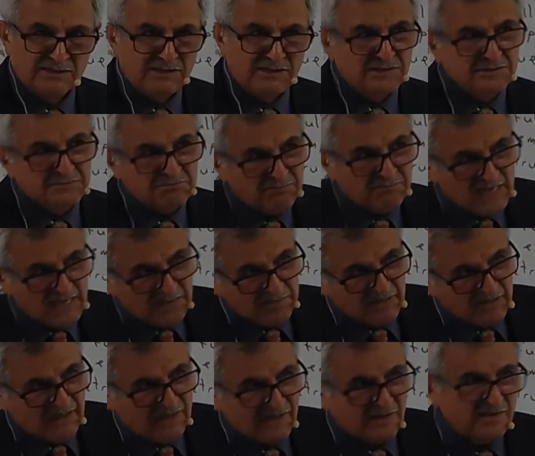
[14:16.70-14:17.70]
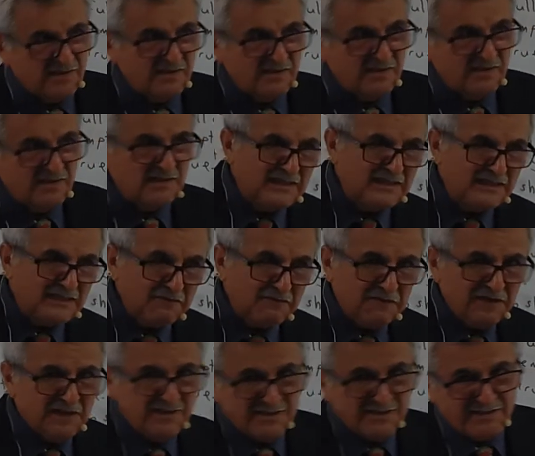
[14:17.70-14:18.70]
Maybe in
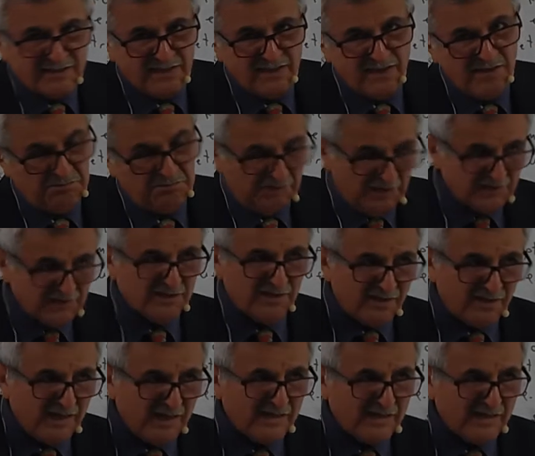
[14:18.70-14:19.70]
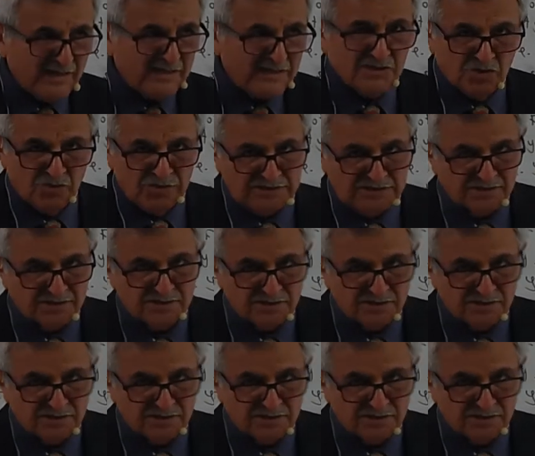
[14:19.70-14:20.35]
difficulty, but I can do it.